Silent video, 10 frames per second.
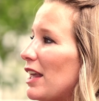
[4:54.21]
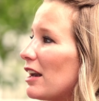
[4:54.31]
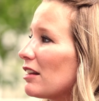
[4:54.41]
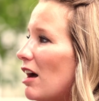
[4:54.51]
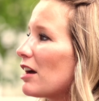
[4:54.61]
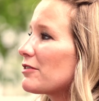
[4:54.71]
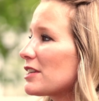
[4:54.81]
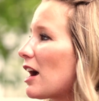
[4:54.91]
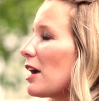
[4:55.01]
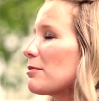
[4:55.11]
and a lot of
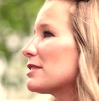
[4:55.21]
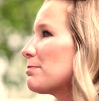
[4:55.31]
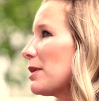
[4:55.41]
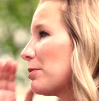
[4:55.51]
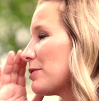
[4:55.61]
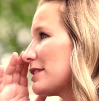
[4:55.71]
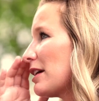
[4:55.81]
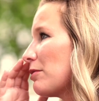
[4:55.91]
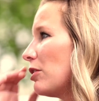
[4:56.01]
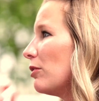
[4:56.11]
times people
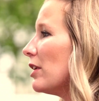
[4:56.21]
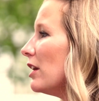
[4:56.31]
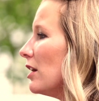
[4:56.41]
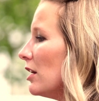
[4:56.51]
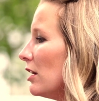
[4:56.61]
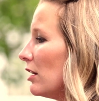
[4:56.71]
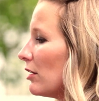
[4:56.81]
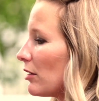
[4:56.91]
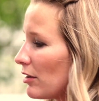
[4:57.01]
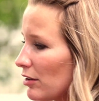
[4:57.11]
say, well,
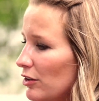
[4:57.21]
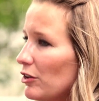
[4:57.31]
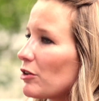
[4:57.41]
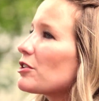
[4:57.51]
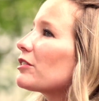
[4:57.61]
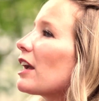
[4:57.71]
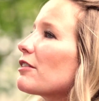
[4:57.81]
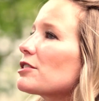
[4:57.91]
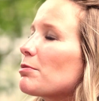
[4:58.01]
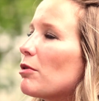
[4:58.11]
you know, don't they
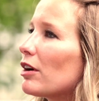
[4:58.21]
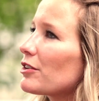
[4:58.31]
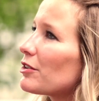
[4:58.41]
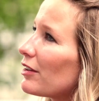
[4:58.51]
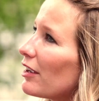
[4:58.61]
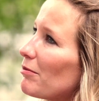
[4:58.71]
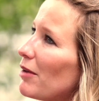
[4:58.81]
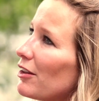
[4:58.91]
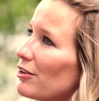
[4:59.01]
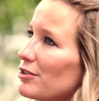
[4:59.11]
have support? Don't they have
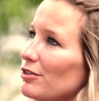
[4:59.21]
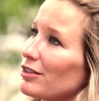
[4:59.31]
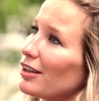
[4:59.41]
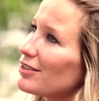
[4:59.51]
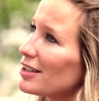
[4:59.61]
mothers? Don't they have